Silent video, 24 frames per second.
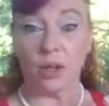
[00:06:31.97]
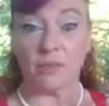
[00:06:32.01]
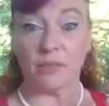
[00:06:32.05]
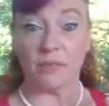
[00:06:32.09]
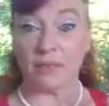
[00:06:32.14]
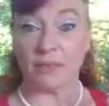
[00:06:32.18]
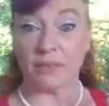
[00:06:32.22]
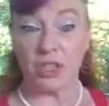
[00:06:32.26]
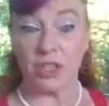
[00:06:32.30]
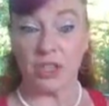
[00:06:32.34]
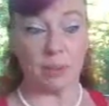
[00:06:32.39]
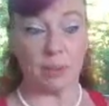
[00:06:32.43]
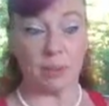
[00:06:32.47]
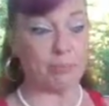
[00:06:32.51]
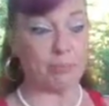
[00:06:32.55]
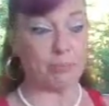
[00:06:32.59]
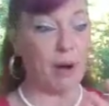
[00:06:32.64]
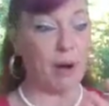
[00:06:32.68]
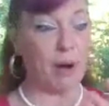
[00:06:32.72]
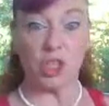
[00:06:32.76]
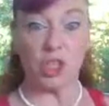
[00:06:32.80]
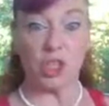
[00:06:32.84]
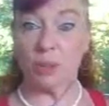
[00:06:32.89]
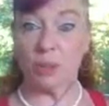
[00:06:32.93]
a friendship,
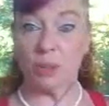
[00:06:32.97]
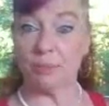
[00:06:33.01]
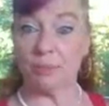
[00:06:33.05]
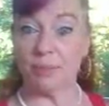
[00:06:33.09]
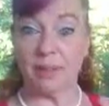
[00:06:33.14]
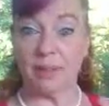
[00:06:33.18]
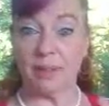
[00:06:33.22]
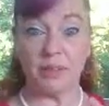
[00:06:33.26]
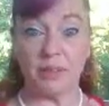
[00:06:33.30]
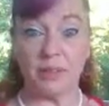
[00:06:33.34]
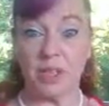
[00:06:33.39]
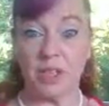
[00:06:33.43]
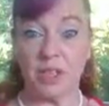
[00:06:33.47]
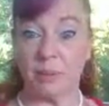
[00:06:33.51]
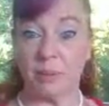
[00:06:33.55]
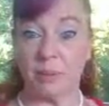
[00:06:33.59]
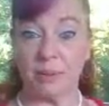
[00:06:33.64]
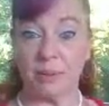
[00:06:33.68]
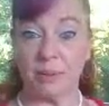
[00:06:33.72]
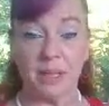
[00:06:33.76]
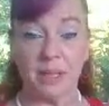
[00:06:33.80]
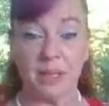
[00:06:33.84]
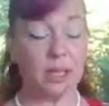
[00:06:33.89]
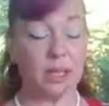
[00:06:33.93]
partnership, loveship,
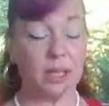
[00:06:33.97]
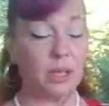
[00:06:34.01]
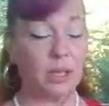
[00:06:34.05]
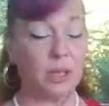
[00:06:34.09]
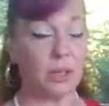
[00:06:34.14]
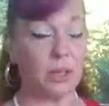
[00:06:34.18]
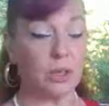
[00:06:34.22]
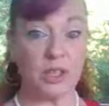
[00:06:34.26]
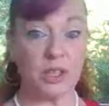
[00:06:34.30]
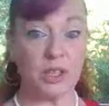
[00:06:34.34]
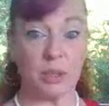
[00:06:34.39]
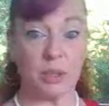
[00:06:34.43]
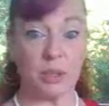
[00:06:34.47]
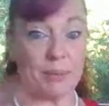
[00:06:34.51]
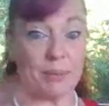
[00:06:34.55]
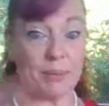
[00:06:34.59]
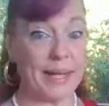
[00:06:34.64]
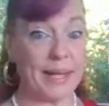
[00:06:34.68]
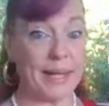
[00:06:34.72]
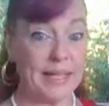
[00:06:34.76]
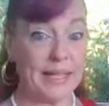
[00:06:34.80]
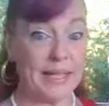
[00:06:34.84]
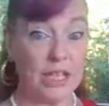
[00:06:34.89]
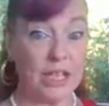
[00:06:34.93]
careership,
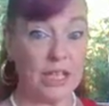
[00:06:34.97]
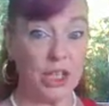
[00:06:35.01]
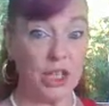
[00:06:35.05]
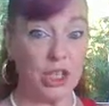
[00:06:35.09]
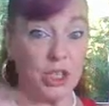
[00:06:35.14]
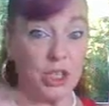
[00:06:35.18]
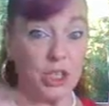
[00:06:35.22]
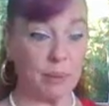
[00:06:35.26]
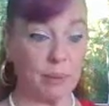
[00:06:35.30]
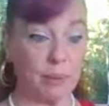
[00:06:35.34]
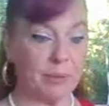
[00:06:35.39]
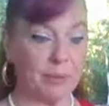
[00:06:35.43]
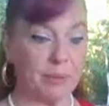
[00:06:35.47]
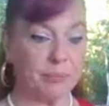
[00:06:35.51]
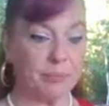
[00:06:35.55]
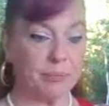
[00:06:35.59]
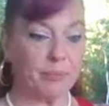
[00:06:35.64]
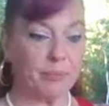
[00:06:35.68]
any ship,